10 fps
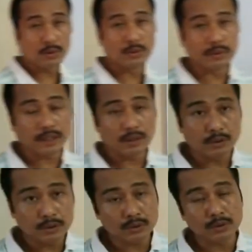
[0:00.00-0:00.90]
or we can
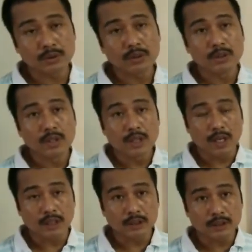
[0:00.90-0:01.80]
also
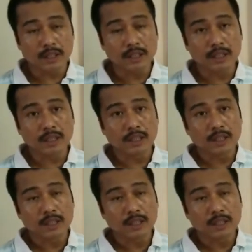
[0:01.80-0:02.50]
understand the